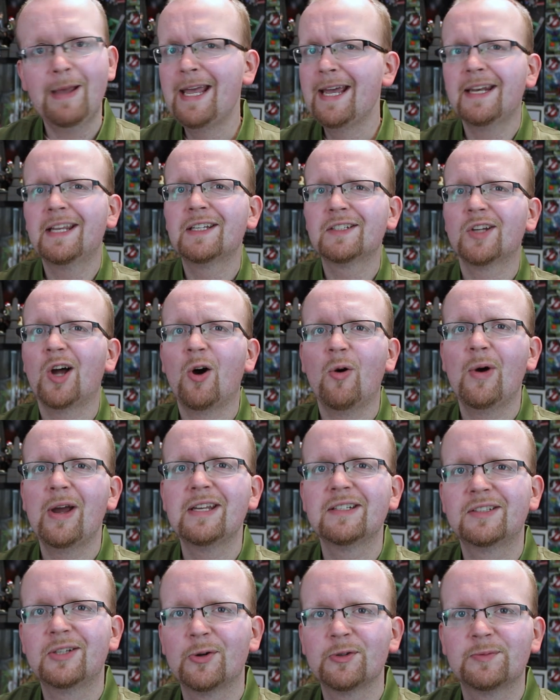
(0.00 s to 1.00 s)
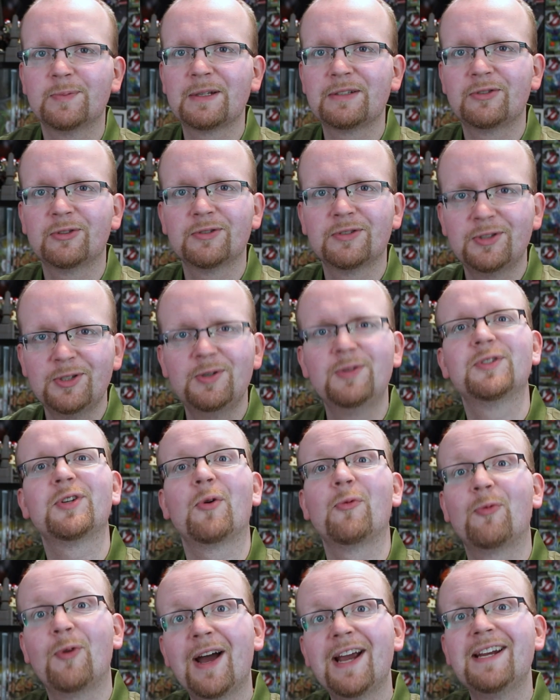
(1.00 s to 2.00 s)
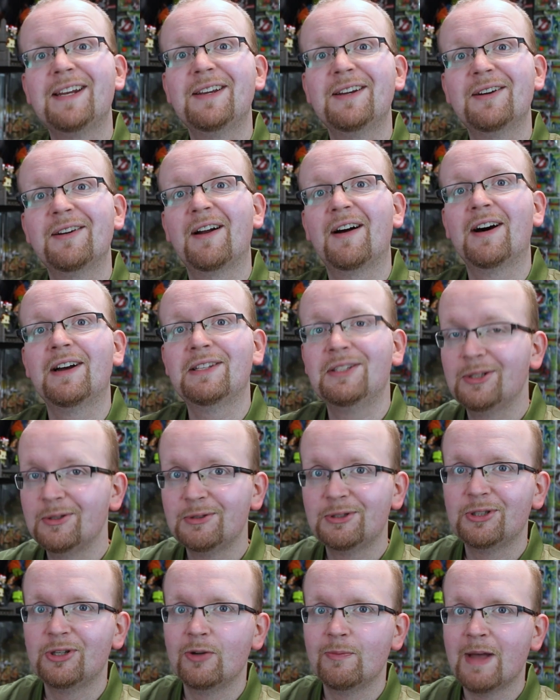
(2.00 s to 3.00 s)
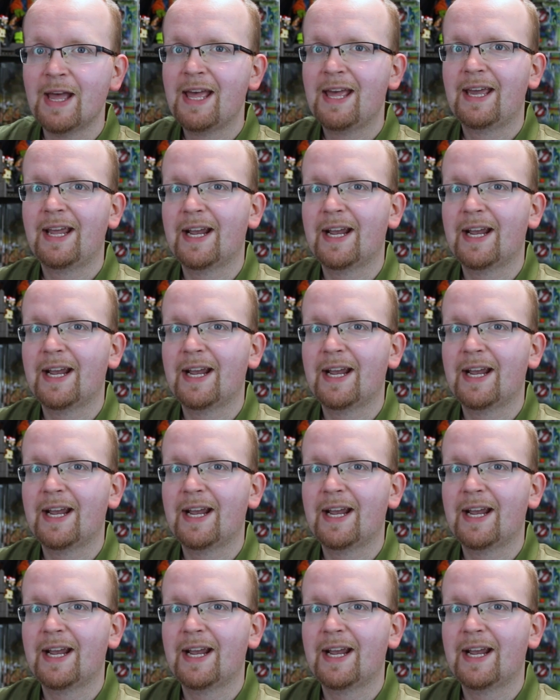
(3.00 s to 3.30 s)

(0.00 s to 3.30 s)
and as always, Ghostbusters News right here on YouTube.